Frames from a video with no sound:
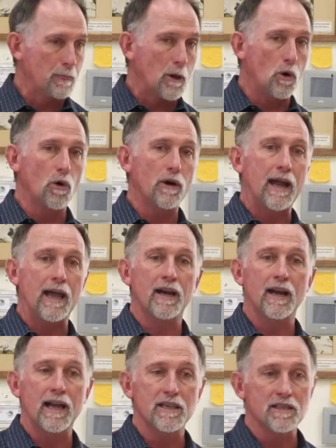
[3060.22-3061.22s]
Or
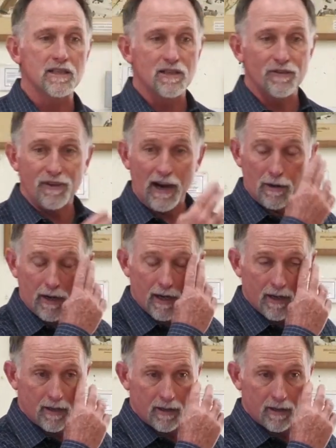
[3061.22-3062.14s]
Ananias and Sapphira.